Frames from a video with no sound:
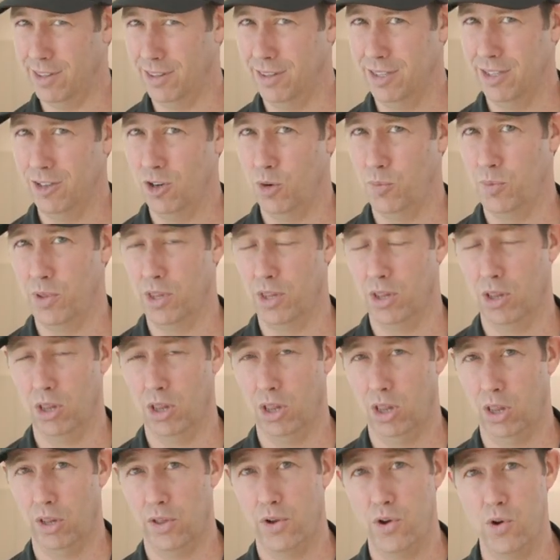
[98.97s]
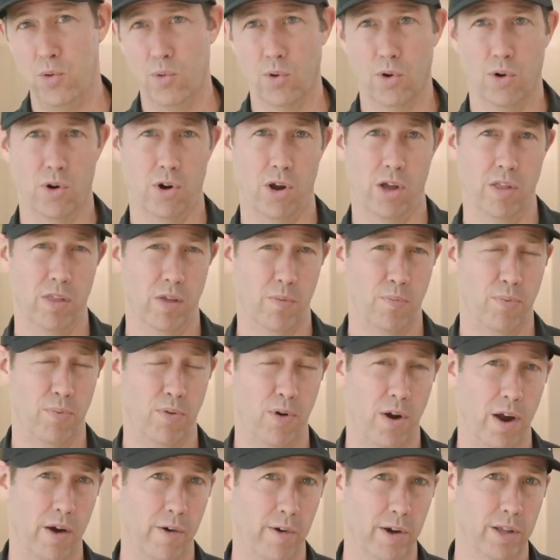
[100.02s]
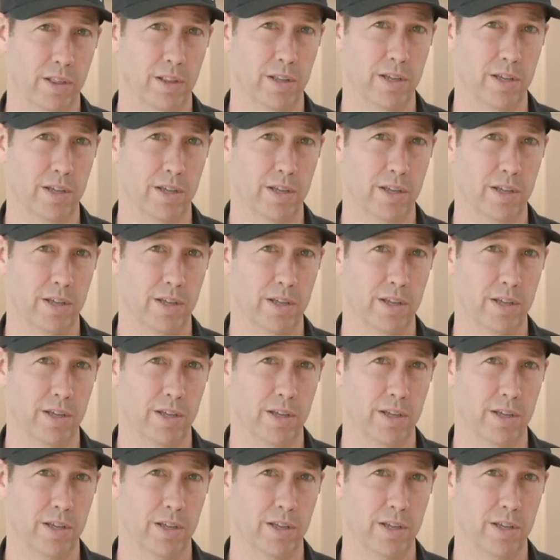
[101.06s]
a little bit lower on the priority